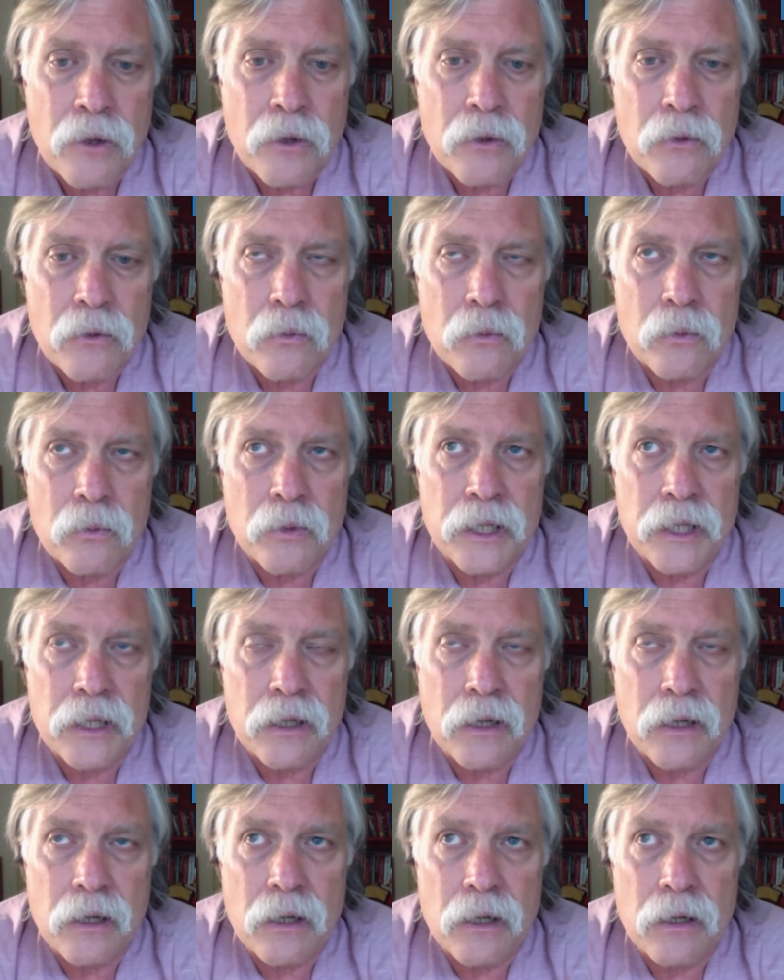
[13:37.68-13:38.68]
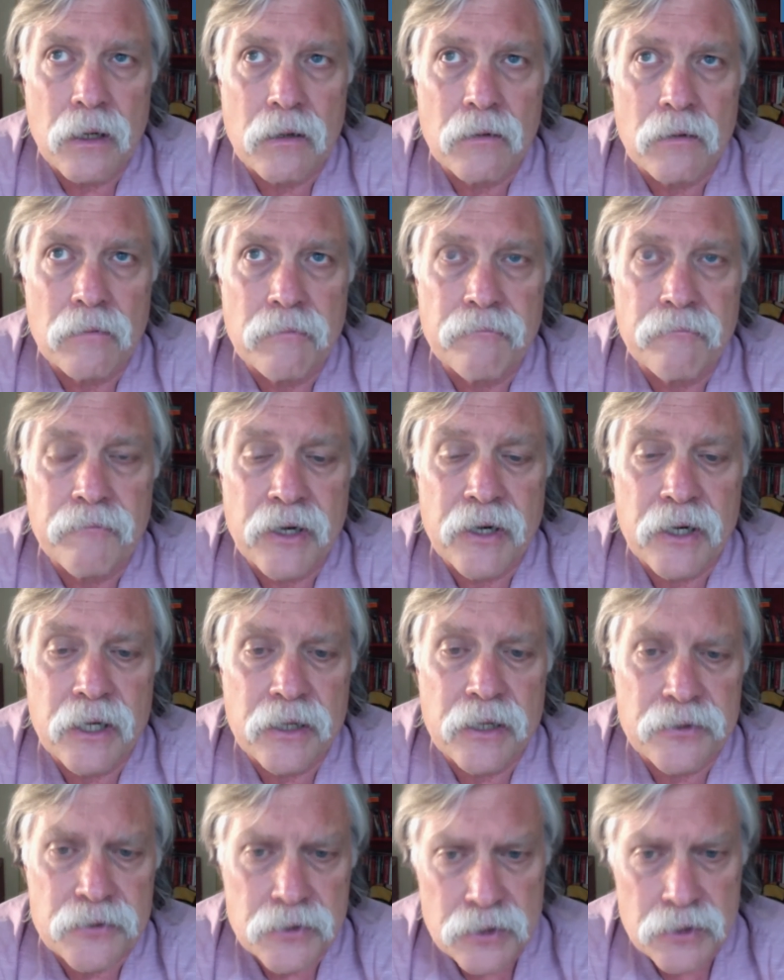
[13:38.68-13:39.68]
we are very
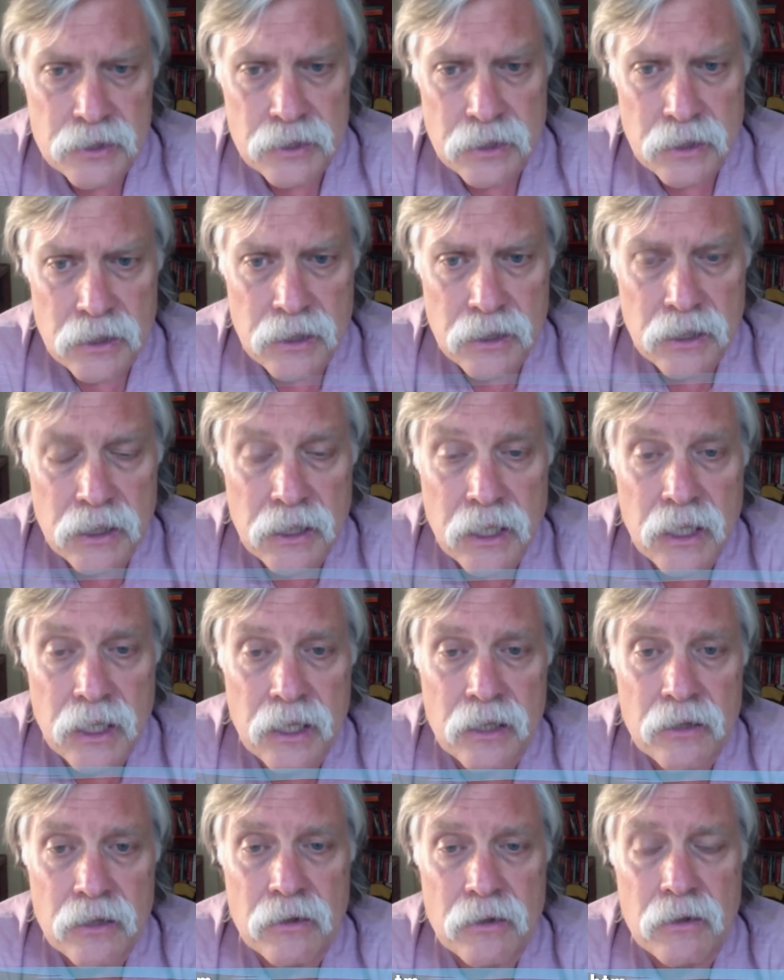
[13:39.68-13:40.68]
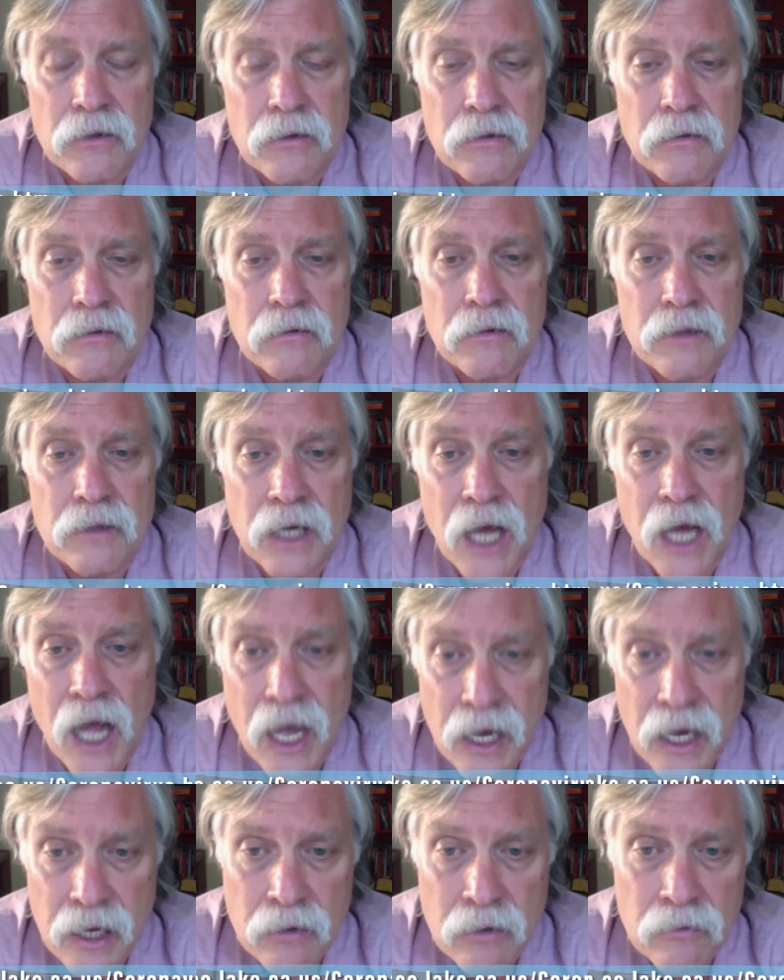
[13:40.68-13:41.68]
interested in getting the
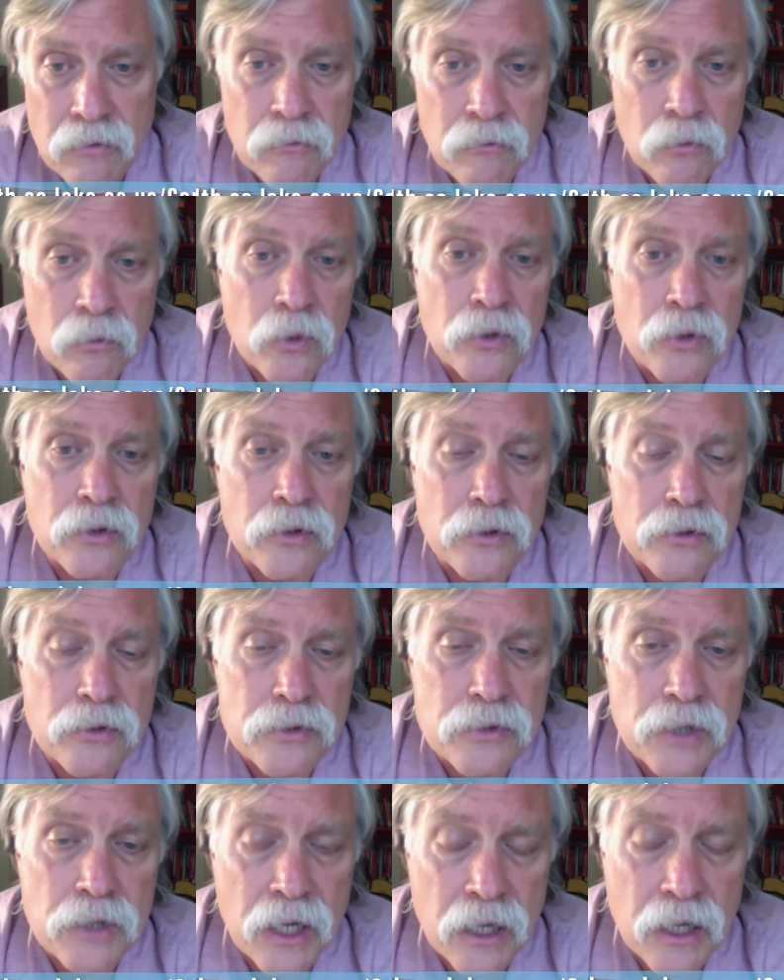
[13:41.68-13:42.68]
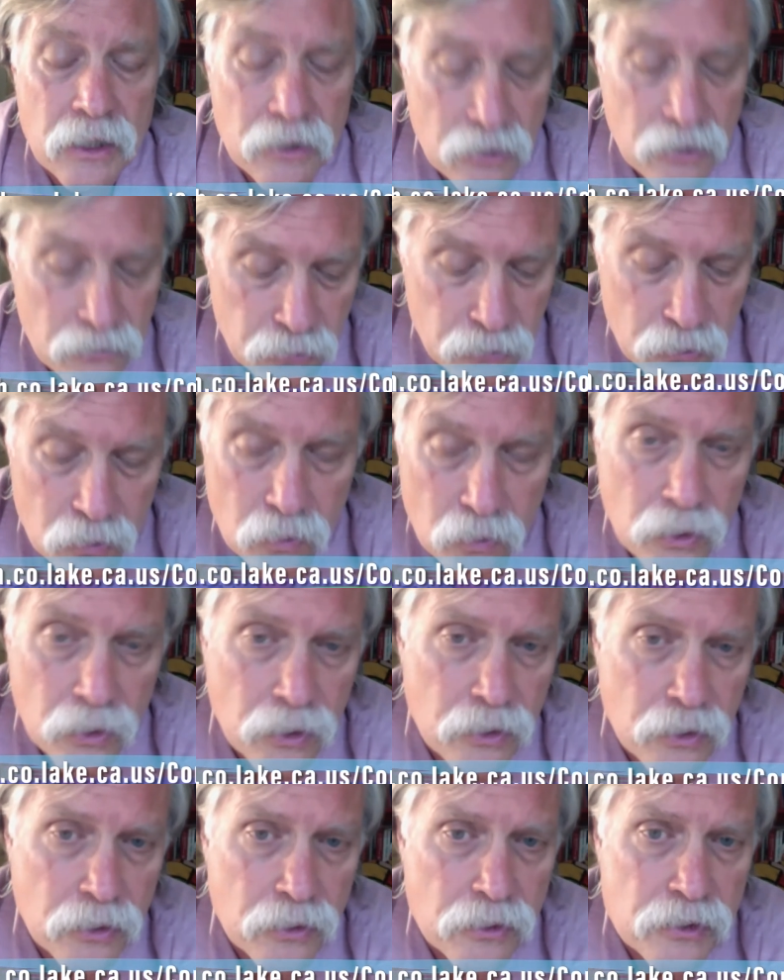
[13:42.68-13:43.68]
ag workers and the food
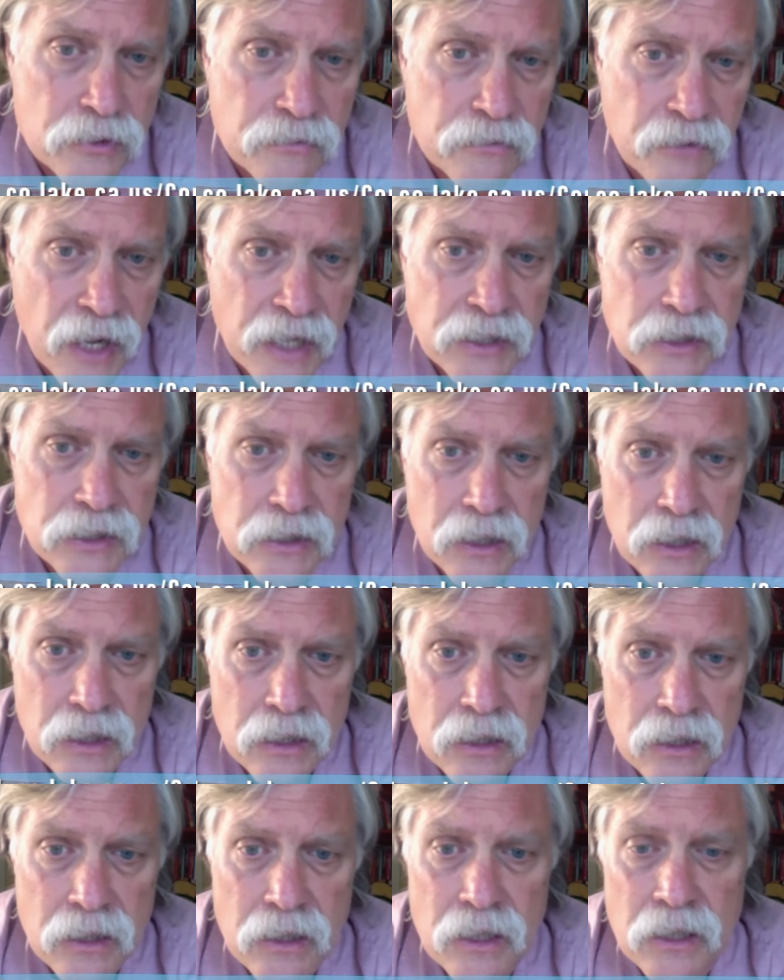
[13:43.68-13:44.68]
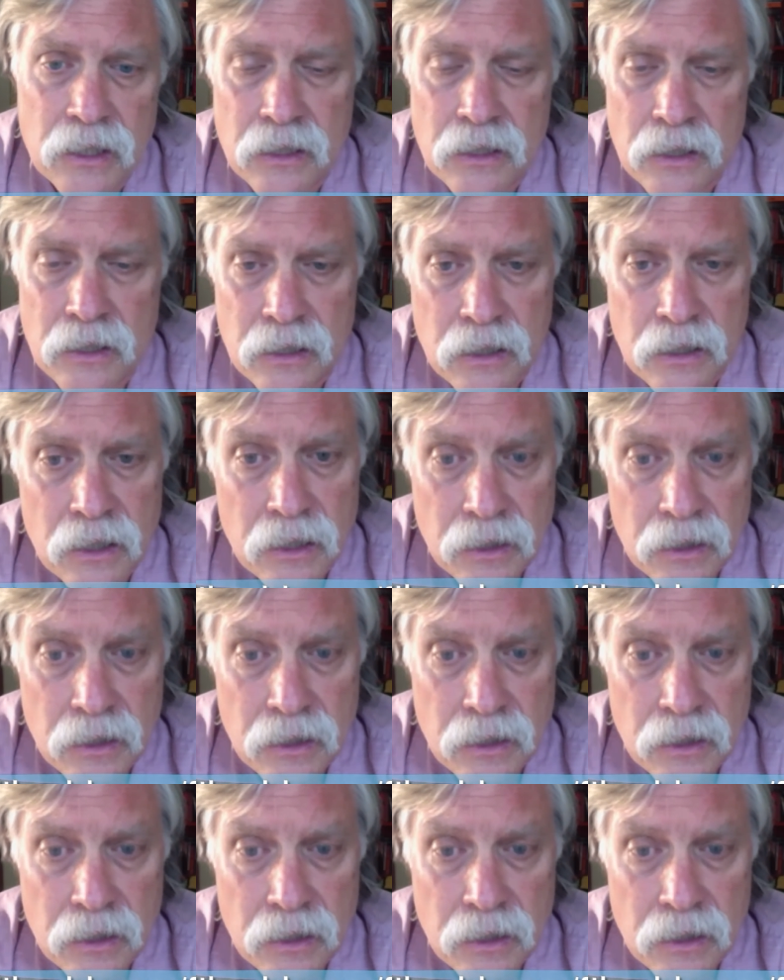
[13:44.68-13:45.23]
workers vaccinated in the